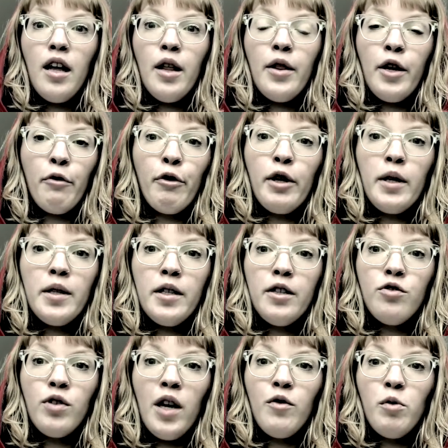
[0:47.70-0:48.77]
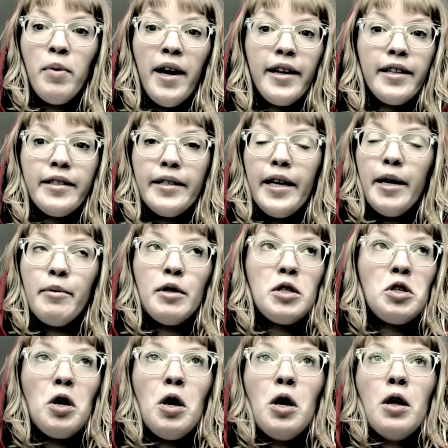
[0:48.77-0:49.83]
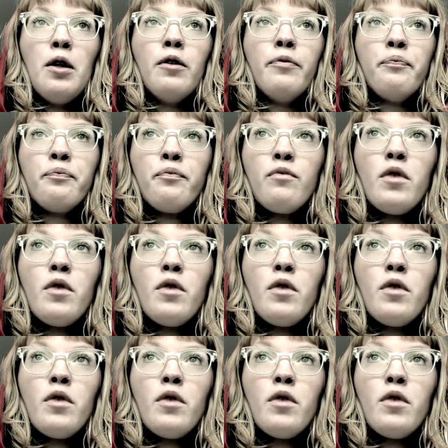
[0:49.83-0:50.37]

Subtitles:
they really did travel back in time. That's all